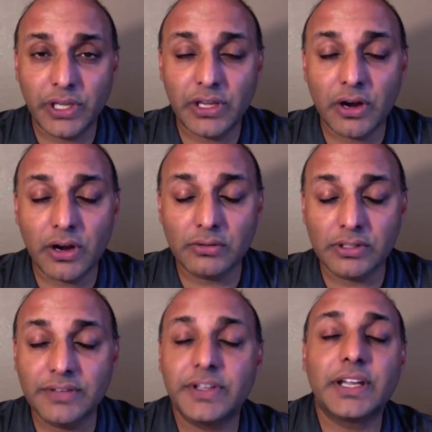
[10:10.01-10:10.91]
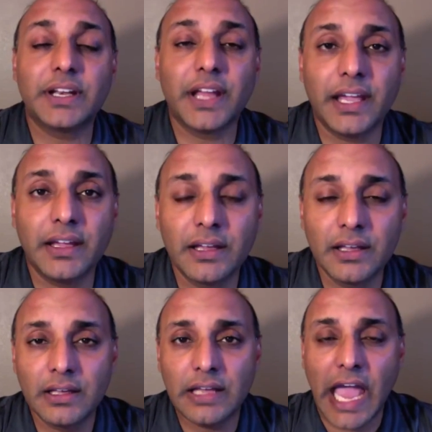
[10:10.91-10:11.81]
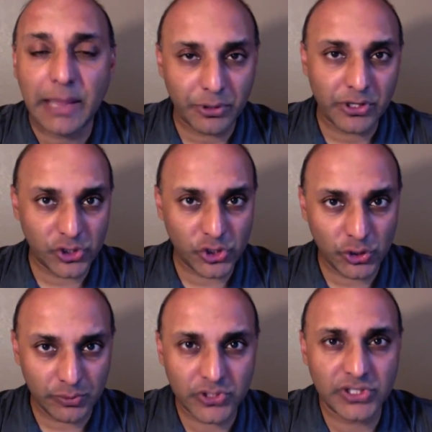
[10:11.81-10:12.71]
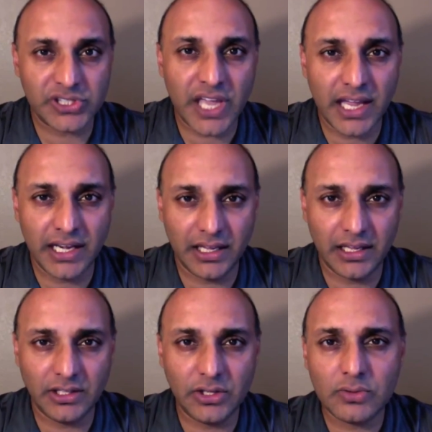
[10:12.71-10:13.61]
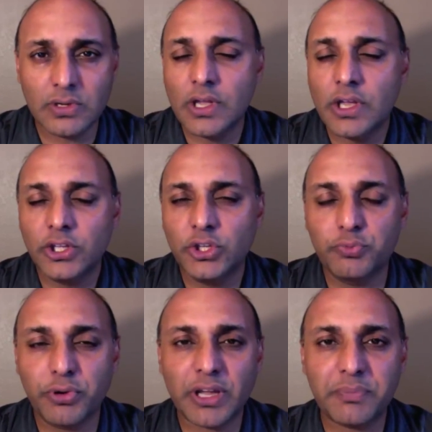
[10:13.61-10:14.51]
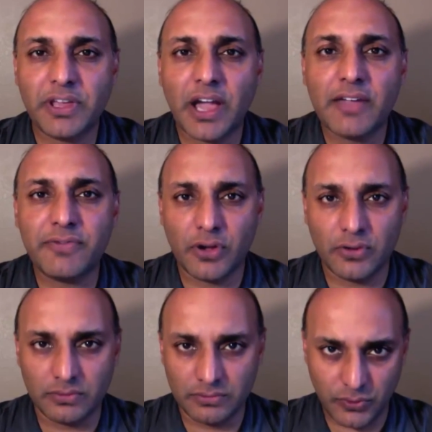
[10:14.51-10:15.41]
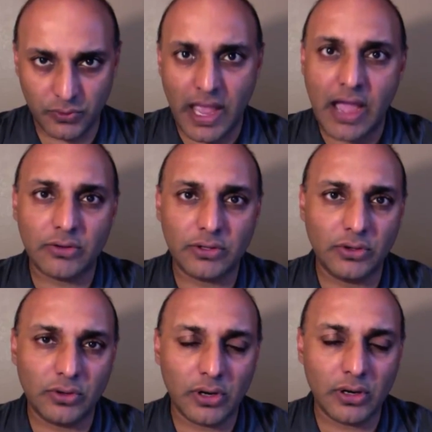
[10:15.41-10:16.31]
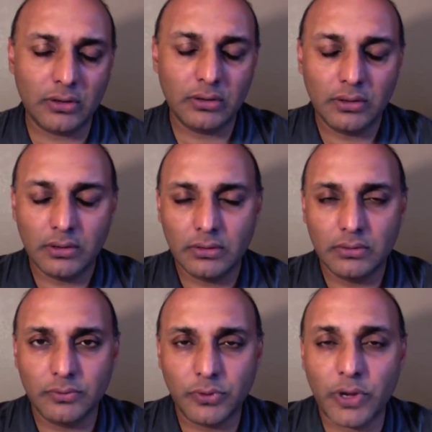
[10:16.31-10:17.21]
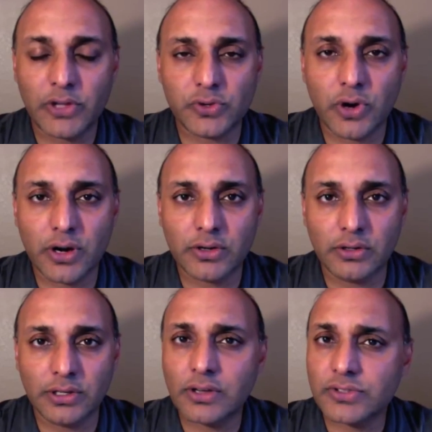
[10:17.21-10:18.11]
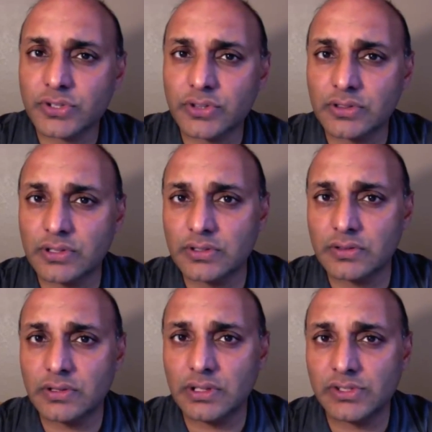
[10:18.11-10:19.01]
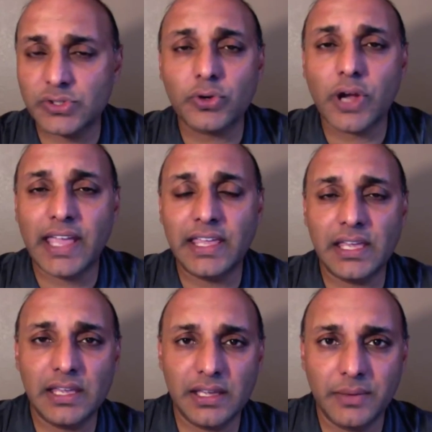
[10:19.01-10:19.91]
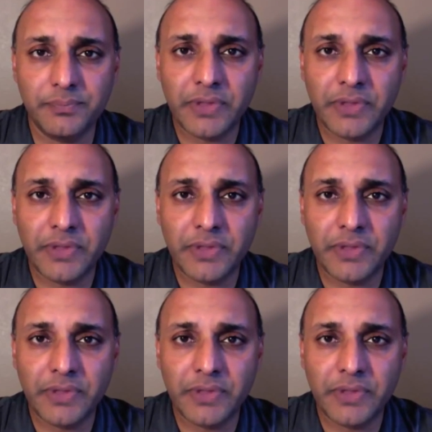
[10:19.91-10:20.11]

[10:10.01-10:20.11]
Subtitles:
are living in a hyper-consumer society. And you bring up the iPhone throughout your article, and also the store IKEA.